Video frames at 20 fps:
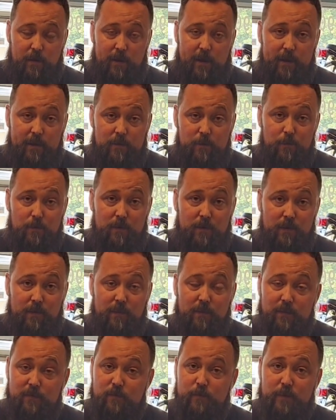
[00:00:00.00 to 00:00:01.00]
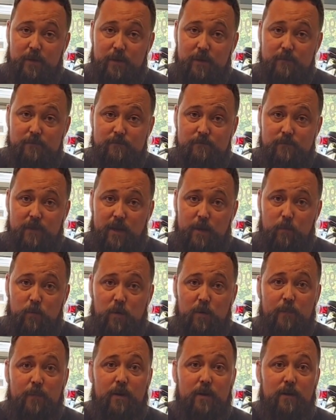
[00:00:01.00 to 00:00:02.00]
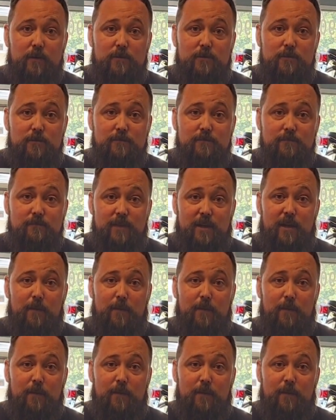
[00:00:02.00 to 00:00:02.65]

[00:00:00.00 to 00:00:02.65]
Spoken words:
You can get this part and more parts on